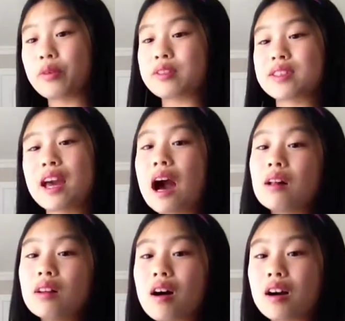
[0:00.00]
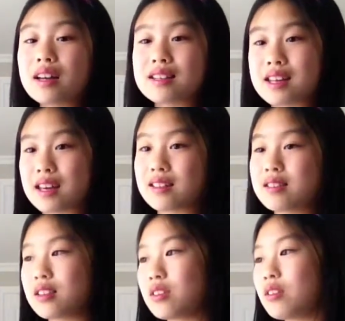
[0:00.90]
We'll see how long it
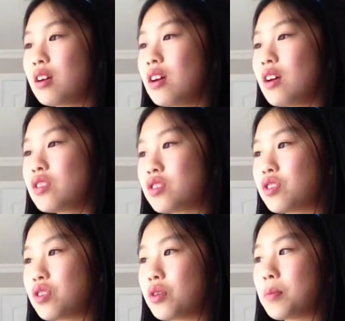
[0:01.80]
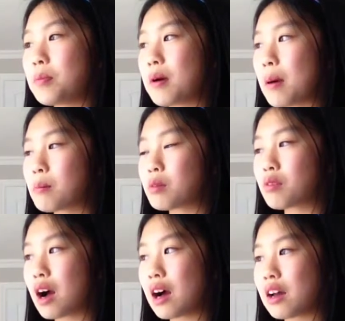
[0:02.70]
takes you to
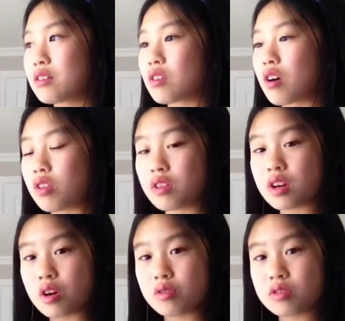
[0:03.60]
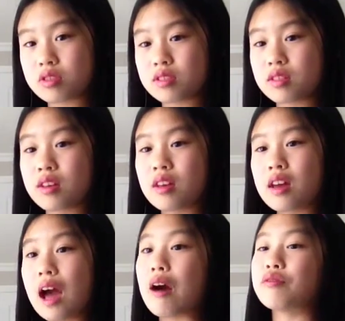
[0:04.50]
memorize all the notes
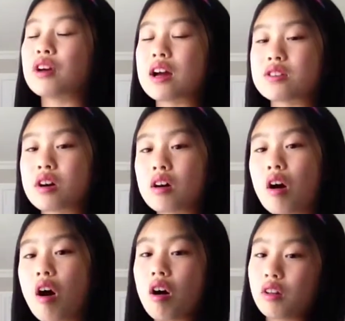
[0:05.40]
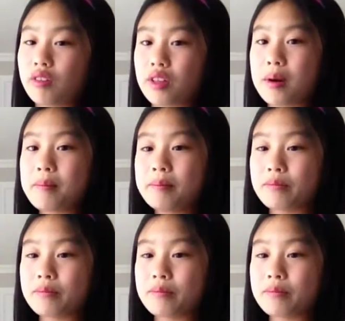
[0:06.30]
after I taught all of them.